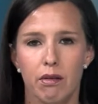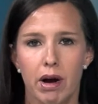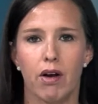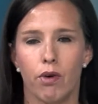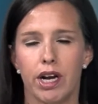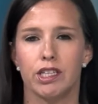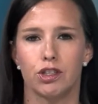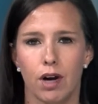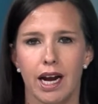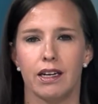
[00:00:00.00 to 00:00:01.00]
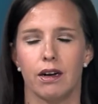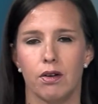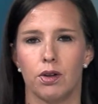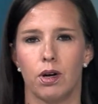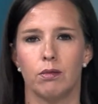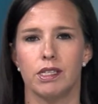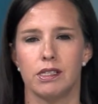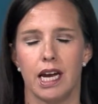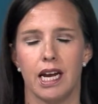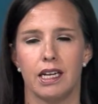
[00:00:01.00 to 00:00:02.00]
about running track at Oklahoma
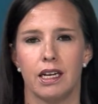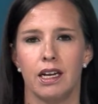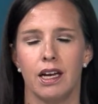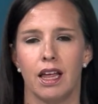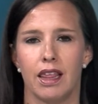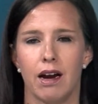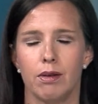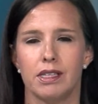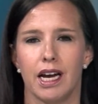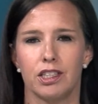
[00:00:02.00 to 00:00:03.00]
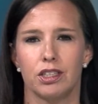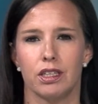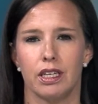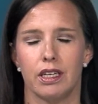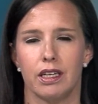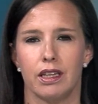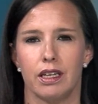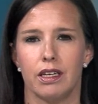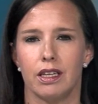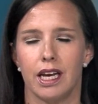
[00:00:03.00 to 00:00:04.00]
State, and that was actually
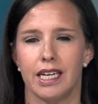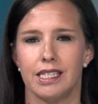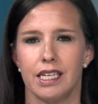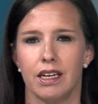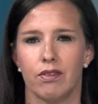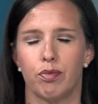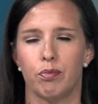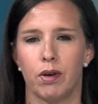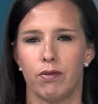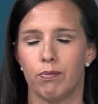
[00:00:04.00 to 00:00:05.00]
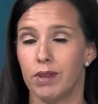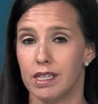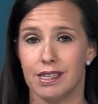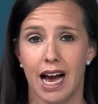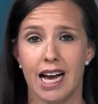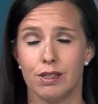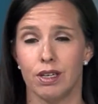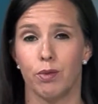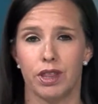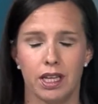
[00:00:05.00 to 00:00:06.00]
the the idea of these guys
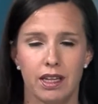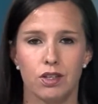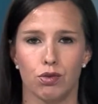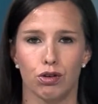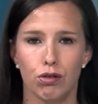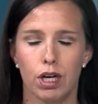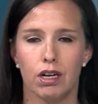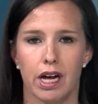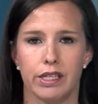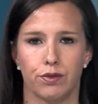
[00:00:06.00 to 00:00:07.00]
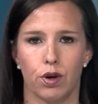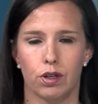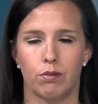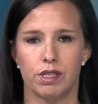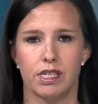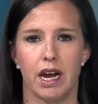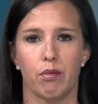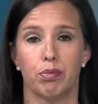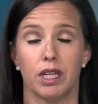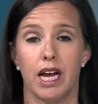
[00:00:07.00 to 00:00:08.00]
within this recruiting class for Oklahoma
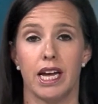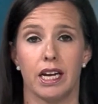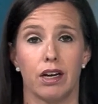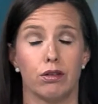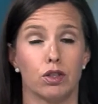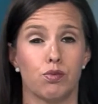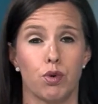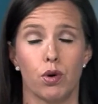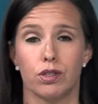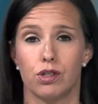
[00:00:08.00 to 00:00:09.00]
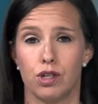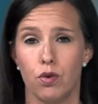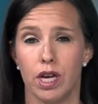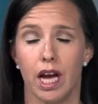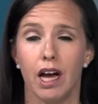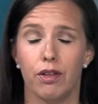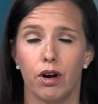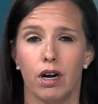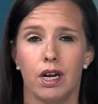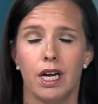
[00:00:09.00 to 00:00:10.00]
State playing other sports, doing
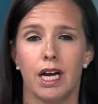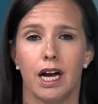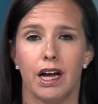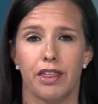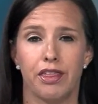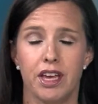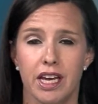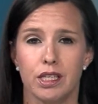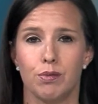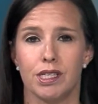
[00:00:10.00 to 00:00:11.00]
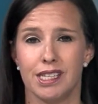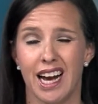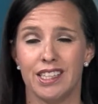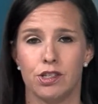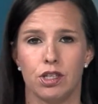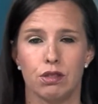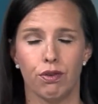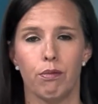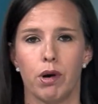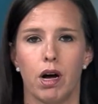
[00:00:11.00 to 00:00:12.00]
other uh, things besides just
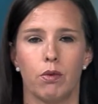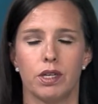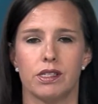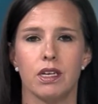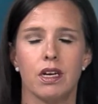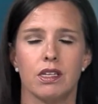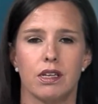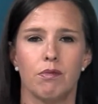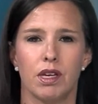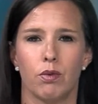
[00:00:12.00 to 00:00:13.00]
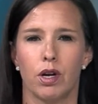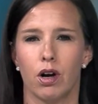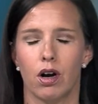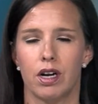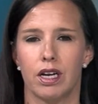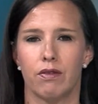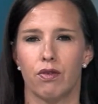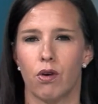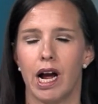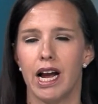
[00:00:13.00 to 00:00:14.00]
football was something we heard in a
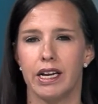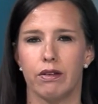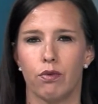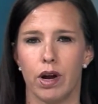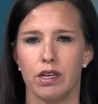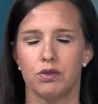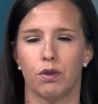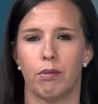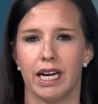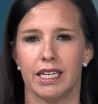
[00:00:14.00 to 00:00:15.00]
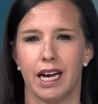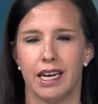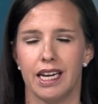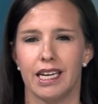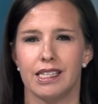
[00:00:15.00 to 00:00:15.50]
variety of ways from Mike Gundy.